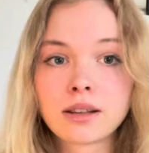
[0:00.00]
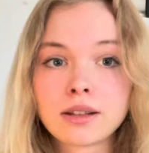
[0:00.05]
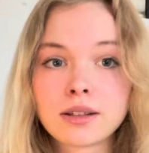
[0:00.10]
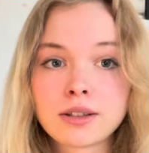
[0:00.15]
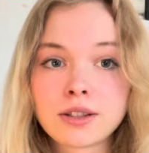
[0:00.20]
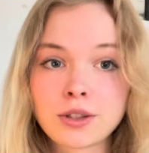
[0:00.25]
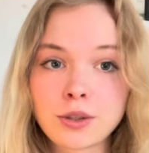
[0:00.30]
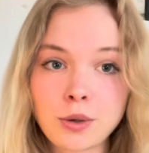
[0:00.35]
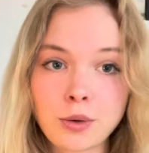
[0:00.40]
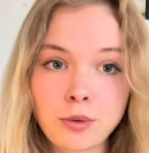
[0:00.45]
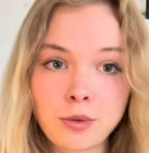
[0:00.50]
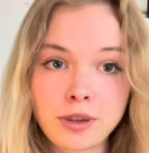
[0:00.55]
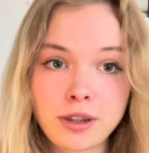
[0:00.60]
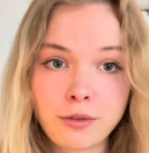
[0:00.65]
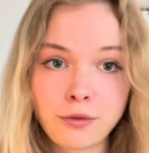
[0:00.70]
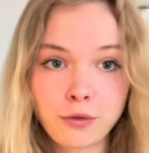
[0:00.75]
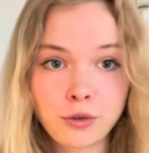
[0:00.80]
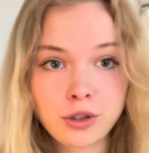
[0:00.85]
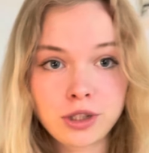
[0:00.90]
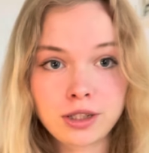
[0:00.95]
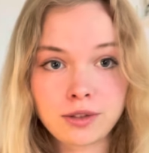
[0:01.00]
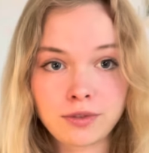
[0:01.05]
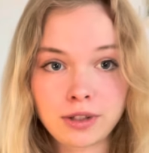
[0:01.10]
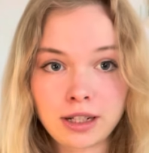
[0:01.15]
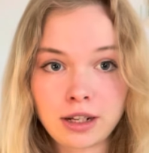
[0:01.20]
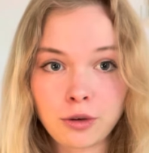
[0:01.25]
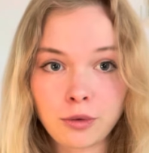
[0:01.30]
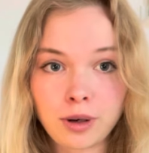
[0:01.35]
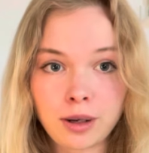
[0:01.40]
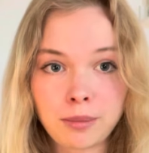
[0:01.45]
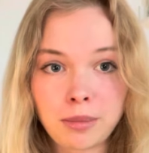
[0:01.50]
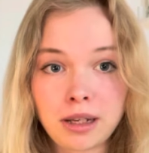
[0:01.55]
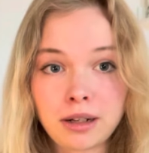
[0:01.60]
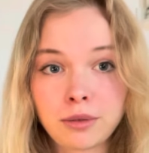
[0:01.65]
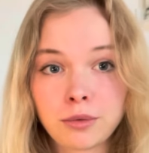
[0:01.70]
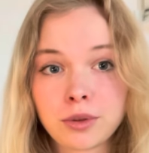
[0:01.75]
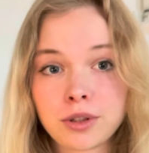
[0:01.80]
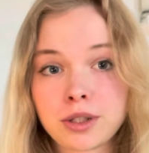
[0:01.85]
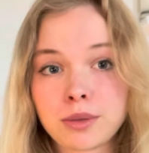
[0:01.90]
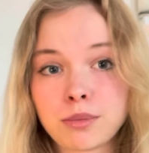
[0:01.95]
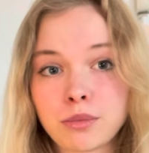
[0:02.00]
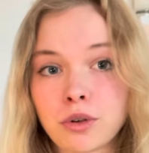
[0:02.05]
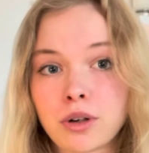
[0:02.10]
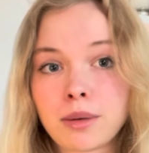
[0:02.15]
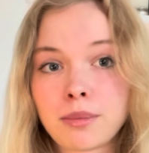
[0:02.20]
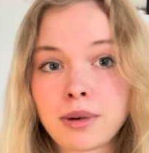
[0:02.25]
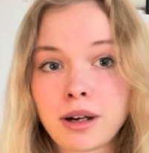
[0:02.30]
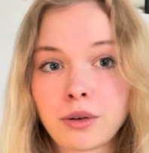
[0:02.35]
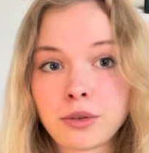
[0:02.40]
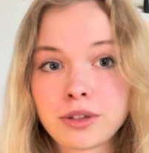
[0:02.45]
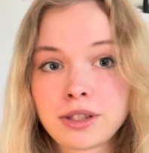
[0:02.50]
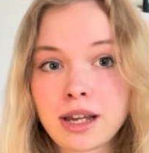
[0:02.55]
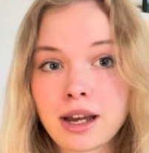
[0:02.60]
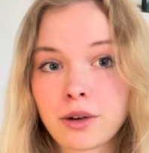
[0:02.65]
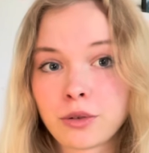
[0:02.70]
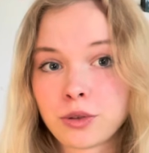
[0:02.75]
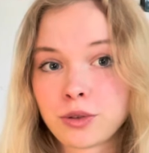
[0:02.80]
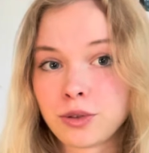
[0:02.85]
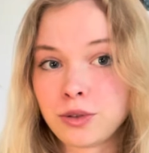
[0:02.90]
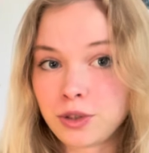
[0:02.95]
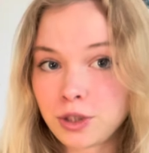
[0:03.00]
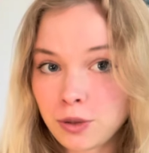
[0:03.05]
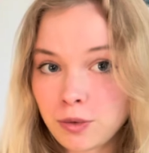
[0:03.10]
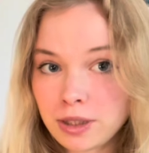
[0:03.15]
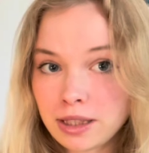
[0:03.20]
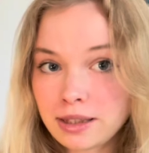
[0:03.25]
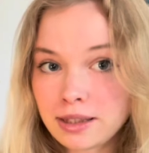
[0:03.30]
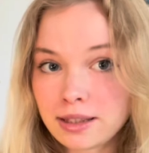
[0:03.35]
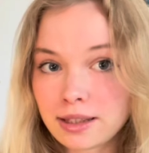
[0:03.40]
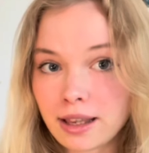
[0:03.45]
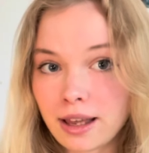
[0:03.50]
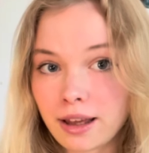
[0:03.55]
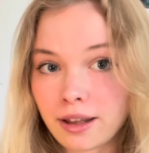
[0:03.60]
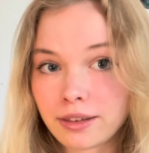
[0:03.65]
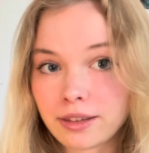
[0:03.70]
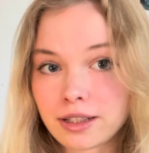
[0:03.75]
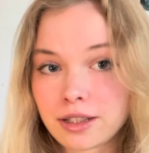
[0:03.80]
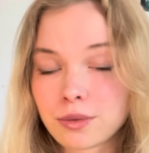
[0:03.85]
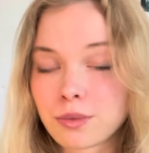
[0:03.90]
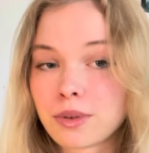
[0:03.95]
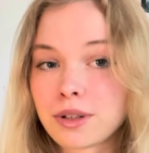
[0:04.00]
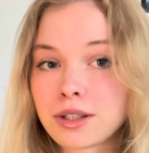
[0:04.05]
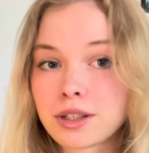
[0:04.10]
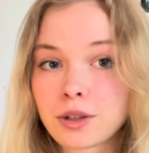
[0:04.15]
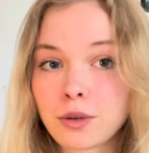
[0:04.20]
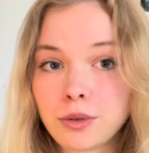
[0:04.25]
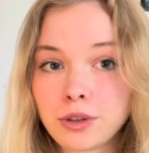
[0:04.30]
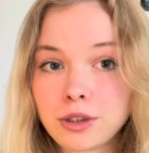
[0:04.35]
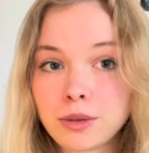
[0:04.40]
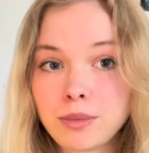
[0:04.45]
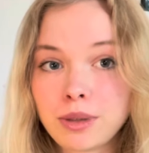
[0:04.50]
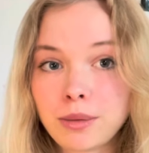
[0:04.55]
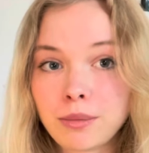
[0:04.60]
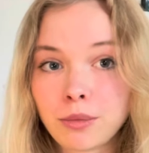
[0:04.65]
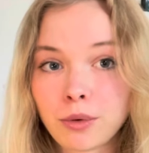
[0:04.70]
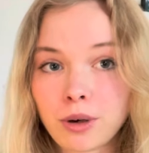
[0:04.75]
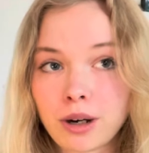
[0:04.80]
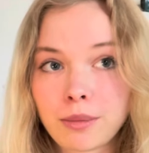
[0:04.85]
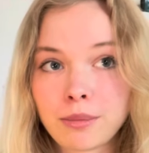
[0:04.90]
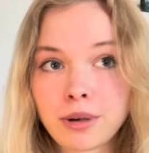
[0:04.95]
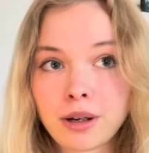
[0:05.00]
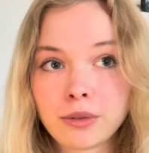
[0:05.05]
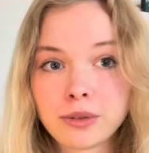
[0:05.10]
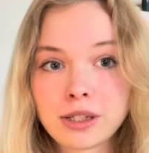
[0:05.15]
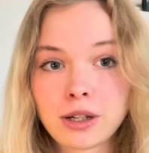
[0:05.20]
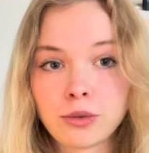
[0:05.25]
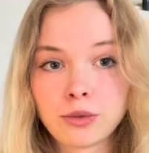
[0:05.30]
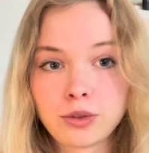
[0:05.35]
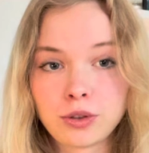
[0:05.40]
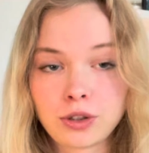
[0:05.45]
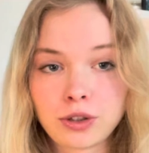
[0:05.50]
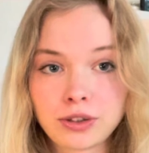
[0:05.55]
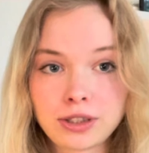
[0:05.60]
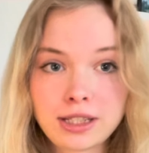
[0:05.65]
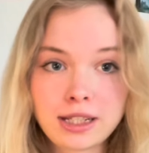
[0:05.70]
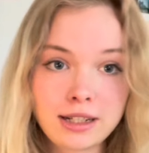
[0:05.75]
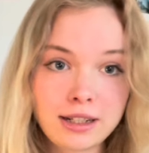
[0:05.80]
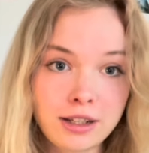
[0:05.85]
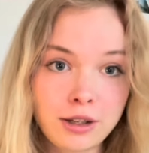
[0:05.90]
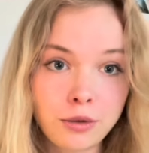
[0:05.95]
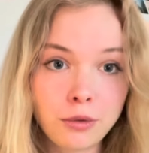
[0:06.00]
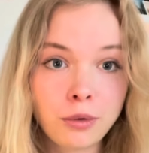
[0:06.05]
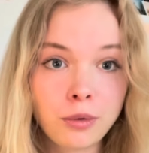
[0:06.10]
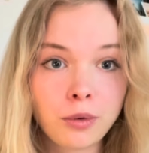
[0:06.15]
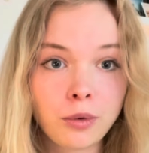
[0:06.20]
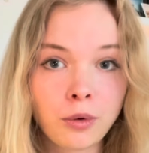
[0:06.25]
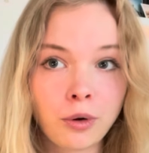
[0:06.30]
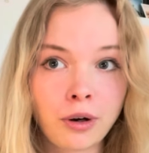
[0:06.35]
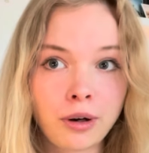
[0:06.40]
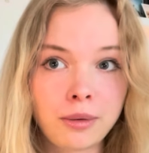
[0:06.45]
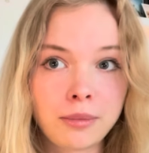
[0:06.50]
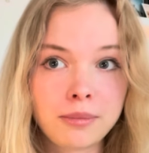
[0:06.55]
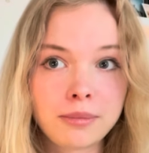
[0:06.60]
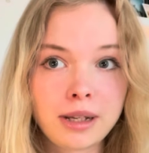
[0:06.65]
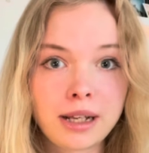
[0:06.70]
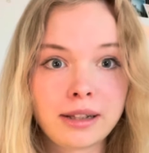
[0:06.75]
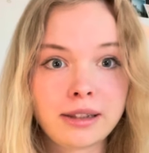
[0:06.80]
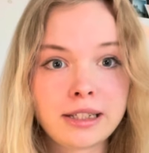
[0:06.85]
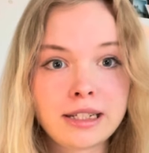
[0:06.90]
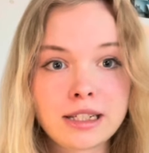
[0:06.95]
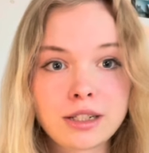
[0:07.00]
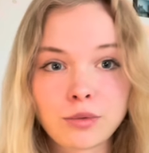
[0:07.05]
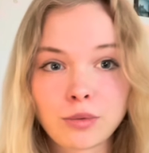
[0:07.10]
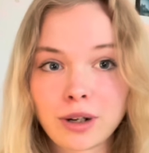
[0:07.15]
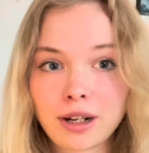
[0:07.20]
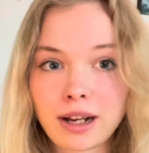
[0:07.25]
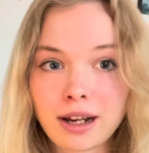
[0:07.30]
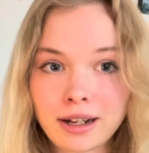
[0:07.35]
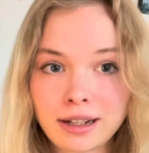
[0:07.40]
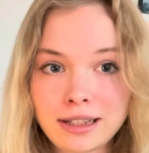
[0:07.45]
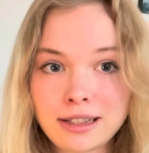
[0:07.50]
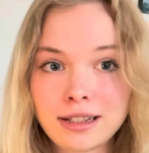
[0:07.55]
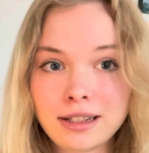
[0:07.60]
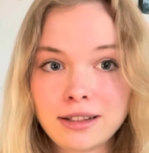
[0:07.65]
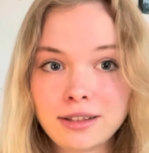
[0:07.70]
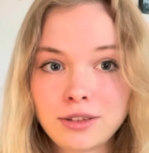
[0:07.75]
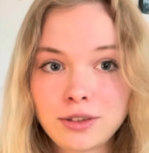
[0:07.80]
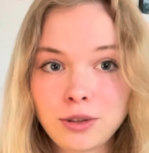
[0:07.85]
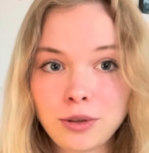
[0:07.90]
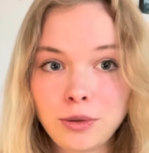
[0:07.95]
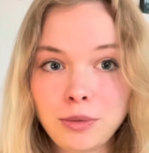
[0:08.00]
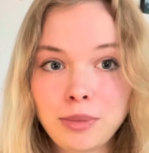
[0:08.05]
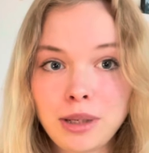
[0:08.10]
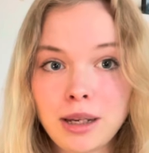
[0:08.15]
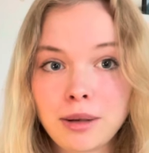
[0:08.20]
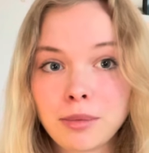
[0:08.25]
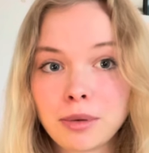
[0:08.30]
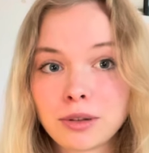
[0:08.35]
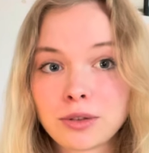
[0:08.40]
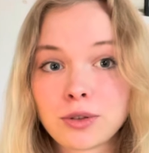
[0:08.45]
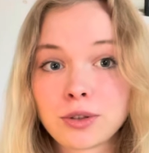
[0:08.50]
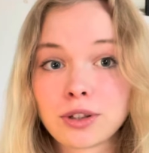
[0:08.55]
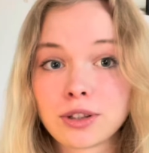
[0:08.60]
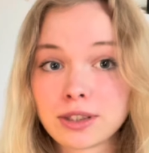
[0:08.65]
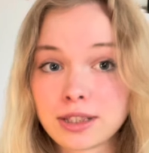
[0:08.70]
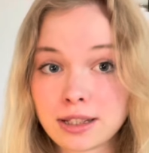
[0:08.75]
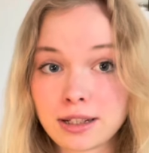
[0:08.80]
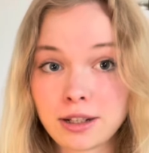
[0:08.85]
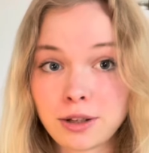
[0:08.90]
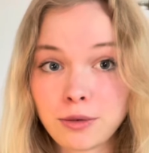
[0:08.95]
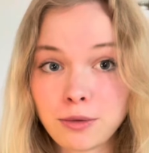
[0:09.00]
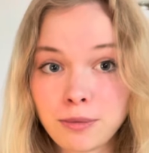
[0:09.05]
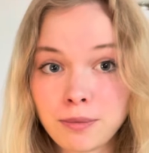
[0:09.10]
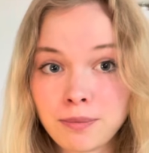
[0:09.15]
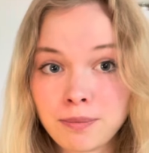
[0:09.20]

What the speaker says: So the first video I made was more about how to do it, and this one is going to be more about how to continue, or at least what I did to be able to continue.